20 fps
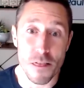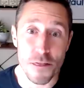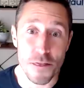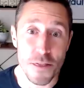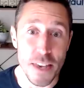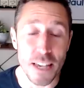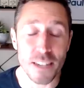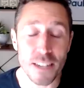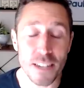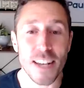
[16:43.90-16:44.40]

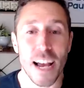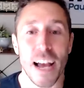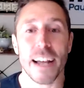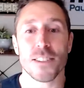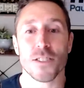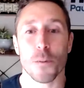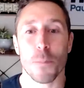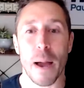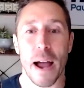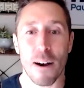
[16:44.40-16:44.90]
these
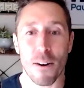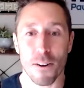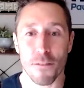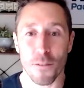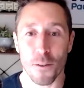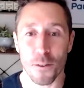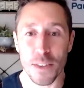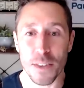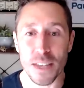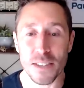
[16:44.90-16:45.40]
diets are
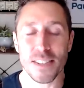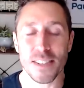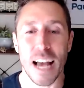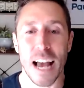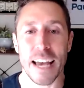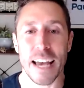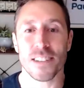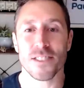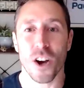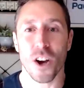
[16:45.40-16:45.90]
powerful. These
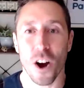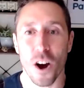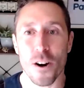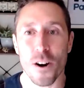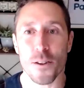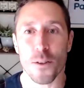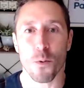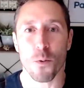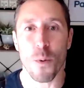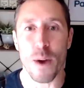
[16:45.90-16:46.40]
diets are
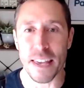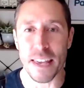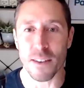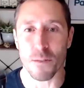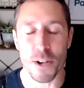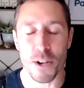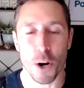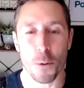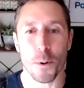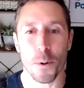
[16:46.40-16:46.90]
the way that
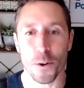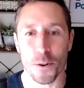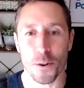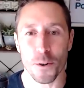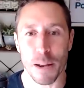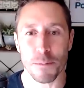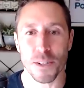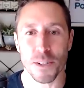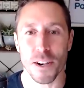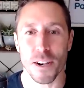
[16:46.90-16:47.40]
we are
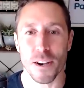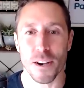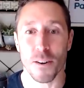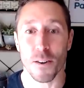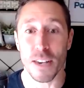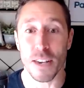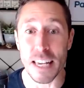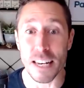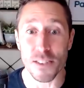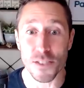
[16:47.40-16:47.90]
programmed to
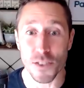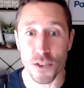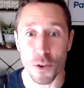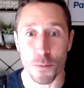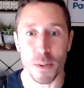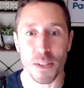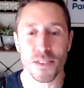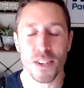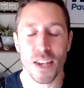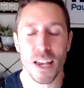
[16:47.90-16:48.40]
eat as
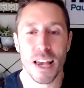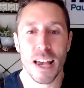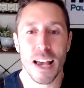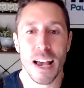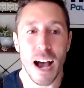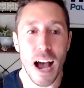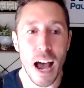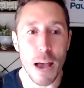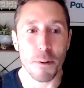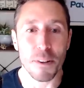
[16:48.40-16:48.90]
humans.
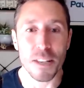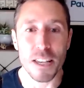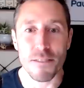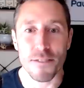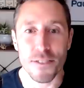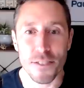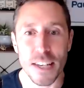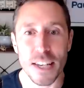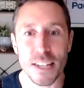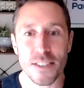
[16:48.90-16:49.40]
I
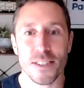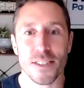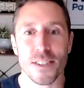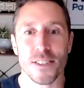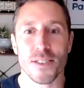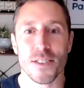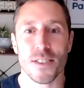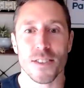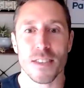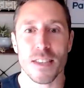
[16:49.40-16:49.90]
believe this
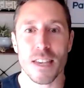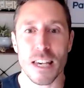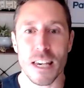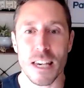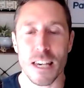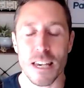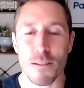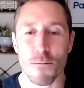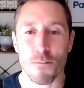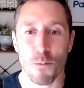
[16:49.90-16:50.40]
is
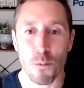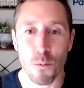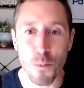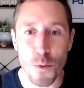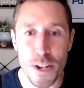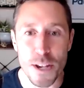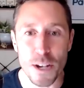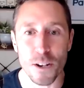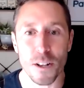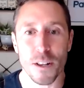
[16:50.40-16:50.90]
the
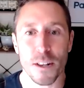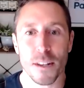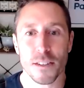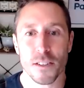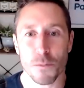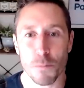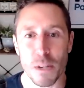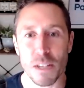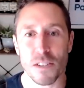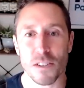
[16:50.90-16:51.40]
real
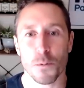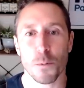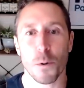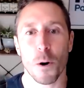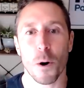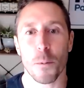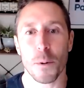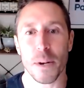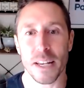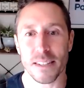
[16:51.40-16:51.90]

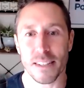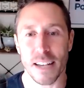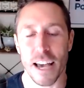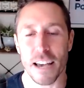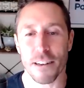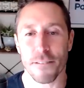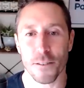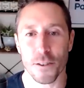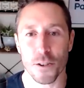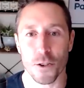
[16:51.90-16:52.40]
species-appropriate
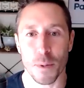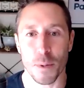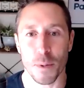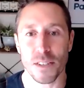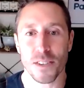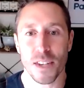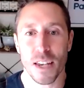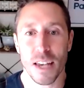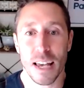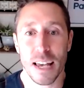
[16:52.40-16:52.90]
diet for
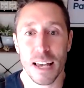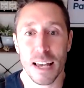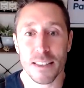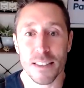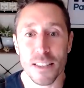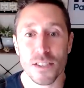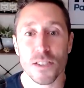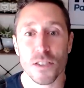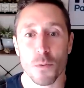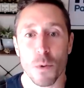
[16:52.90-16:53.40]
humans.
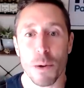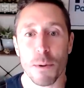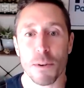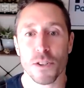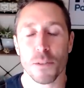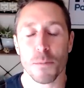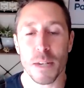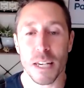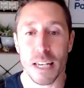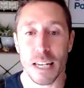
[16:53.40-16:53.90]
This is the way we
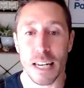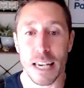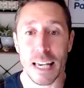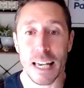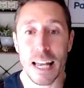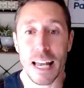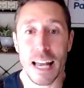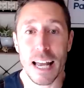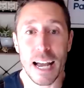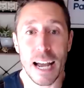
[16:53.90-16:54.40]
should be eating.
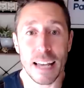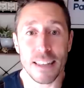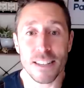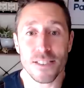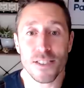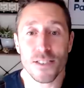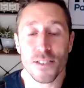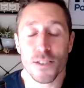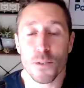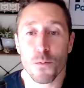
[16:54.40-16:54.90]
And
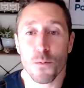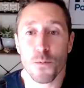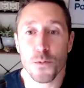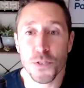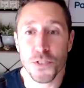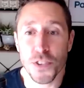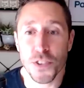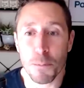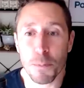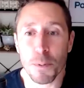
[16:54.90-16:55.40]
this is the
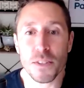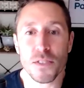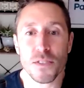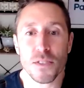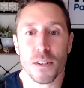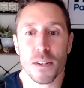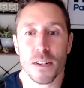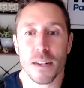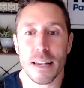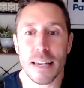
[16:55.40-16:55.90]
simplest,
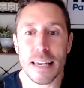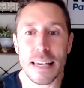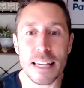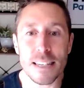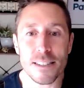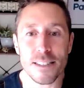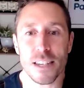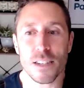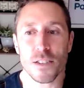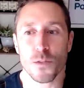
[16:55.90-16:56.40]

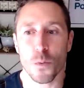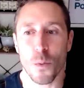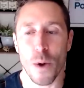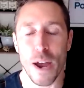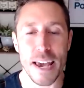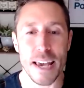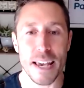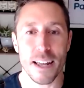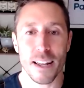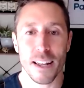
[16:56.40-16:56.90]
easiest
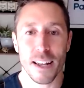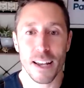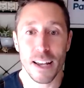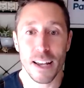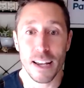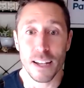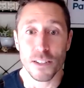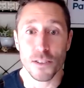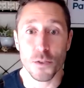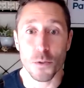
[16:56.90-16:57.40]
way
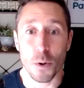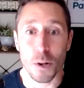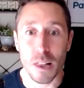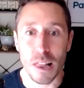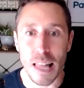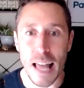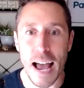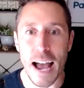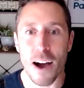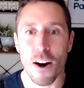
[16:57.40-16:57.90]
to
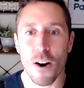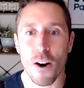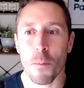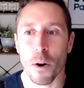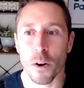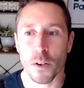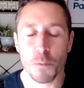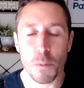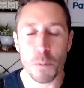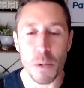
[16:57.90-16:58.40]
allow
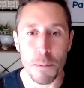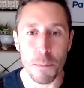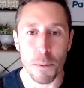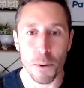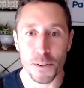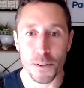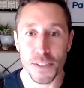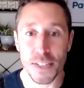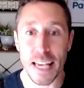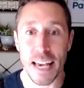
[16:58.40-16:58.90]
most
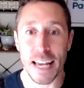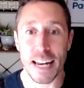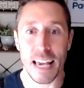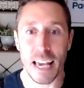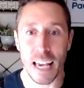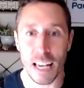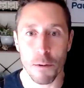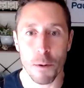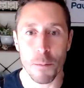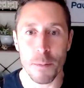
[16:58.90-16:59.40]
people to get
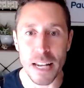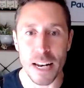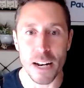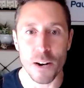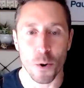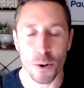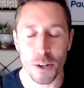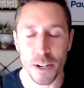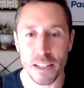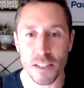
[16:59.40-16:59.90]
animal meat and
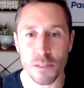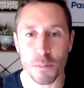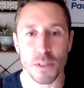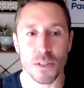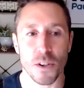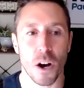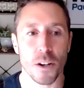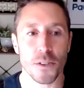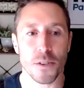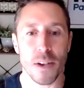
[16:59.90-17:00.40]
organs, but to
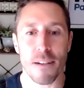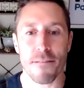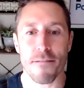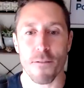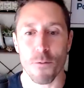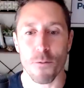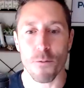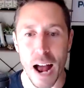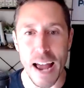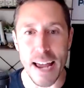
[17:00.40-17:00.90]
also have
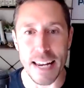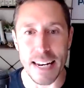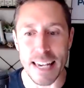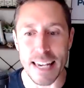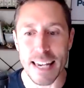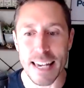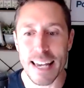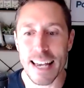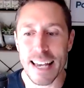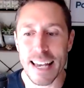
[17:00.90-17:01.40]

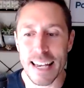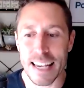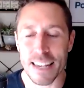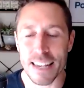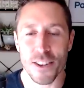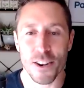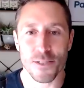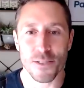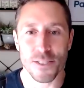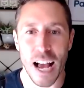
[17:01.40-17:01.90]
variety
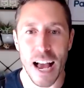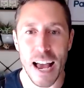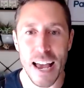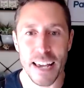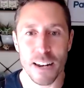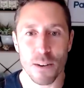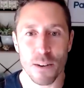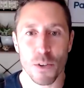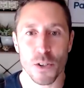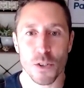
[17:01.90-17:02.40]
in their
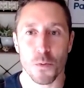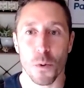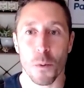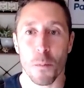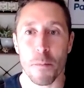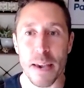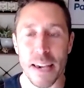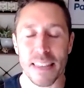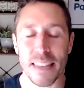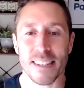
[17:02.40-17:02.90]
diet, which will
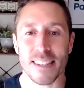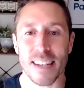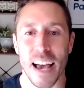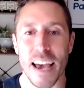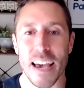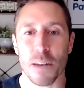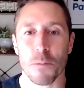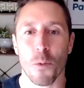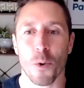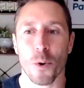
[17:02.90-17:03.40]
make the
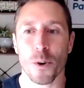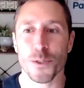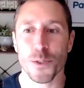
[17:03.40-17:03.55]
diet more